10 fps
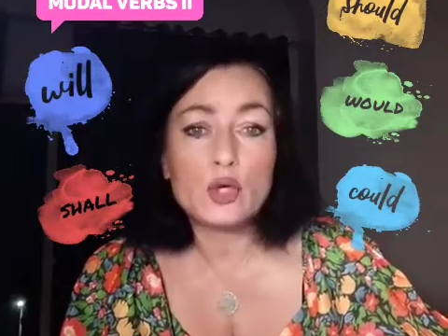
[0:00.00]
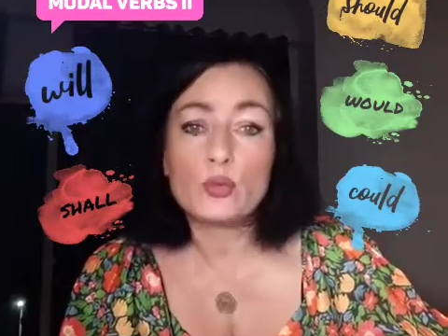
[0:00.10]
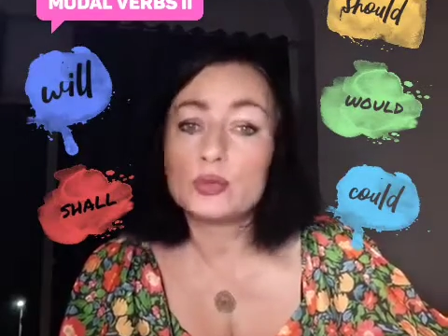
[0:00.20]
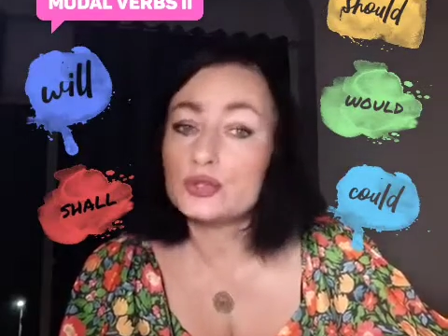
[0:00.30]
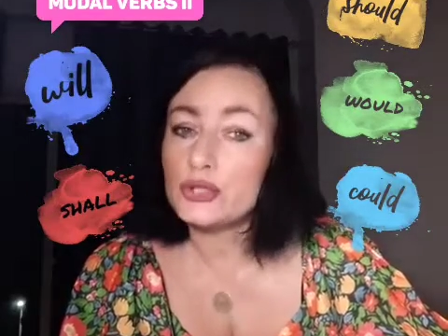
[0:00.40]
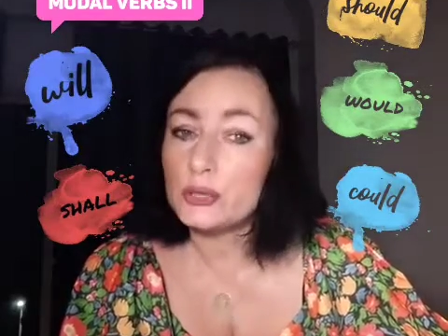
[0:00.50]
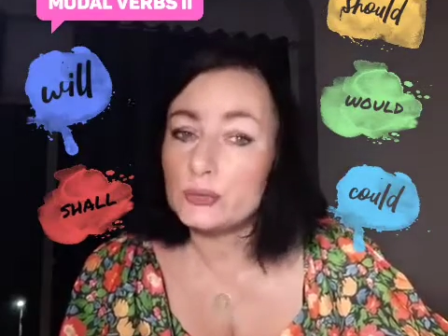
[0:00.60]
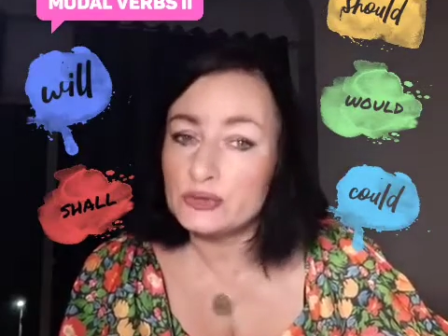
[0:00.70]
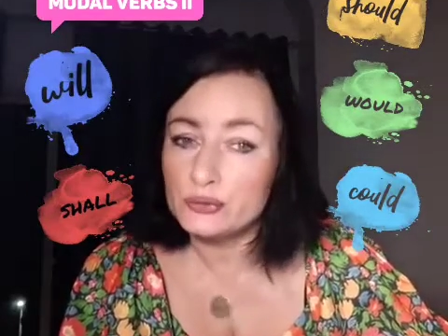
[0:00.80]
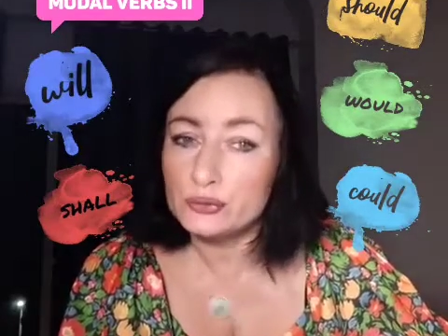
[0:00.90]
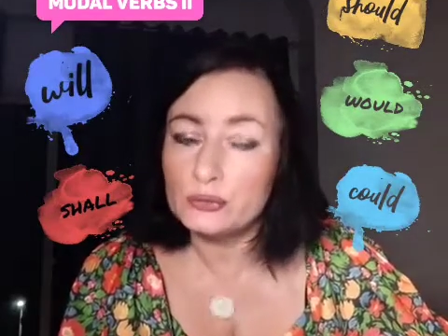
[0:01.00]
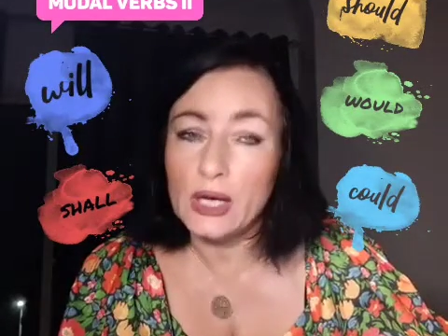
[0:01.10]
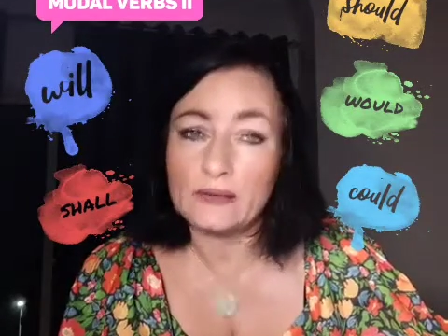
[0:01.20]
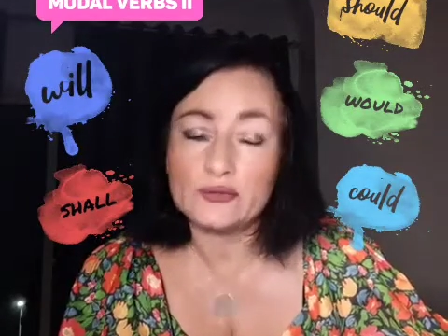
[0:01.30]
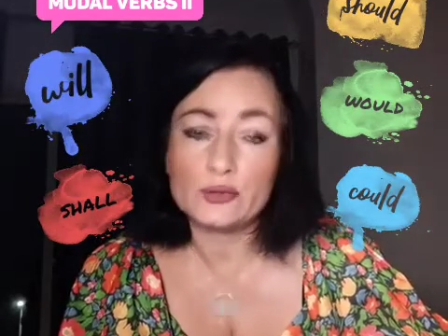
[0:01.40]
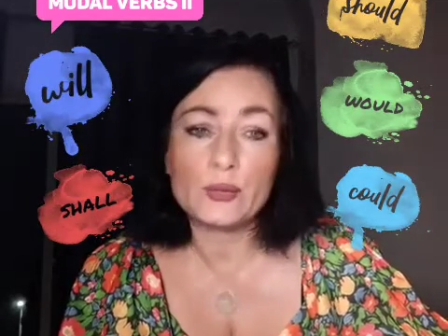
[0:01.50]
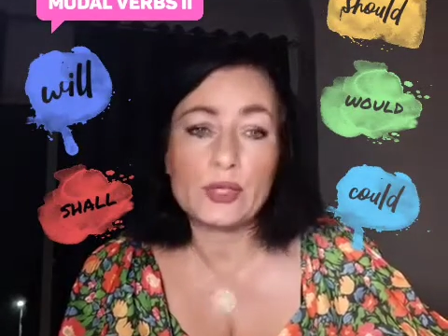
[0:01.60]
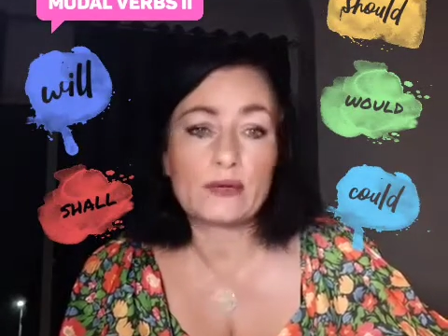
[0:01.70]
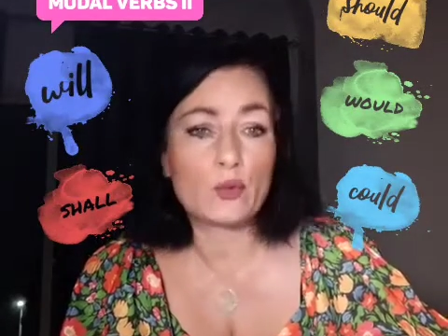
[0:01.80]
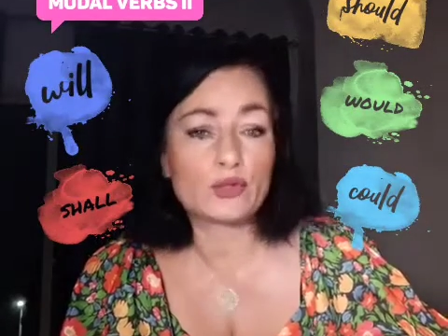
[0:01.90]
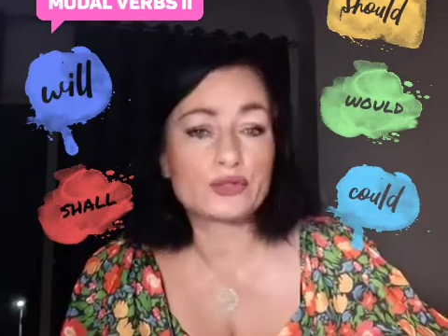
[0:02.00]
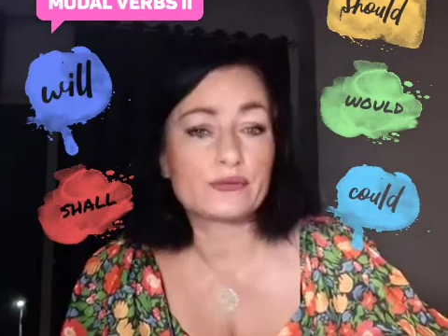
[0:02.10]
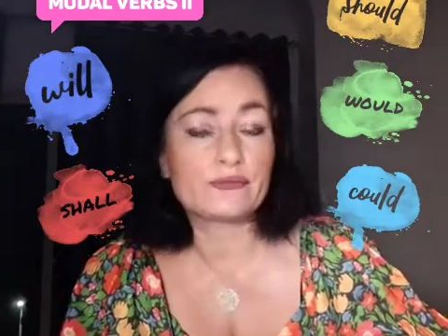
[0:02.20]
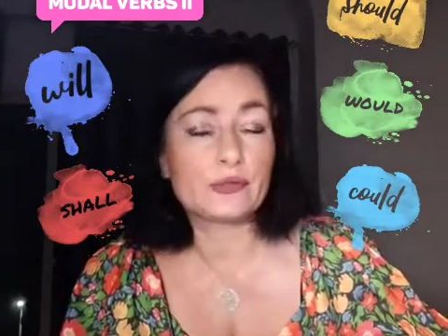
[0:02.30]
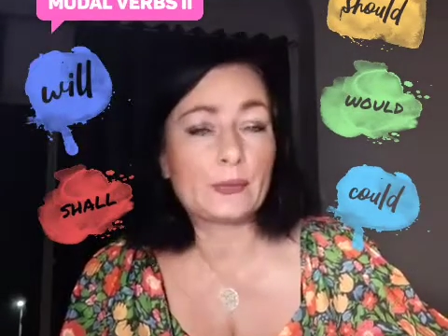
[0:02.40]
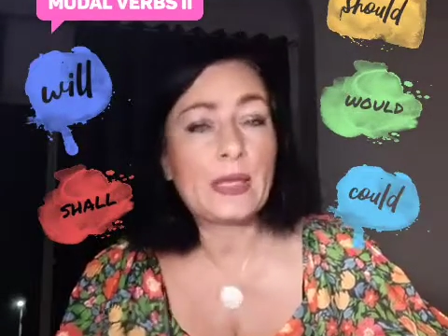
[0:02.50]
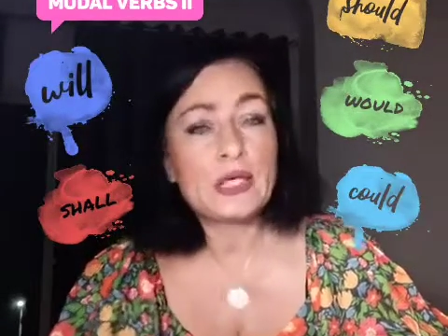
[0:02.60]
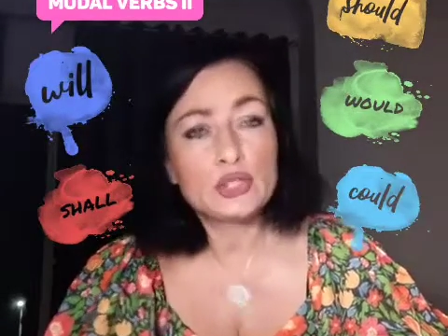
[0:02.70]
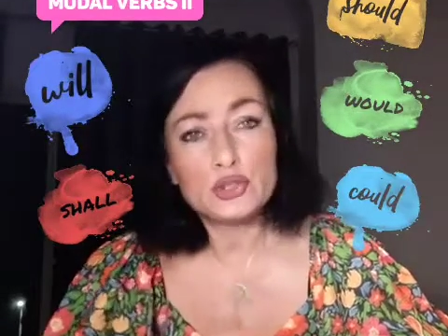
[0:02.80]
What shall we do after we have watched the film?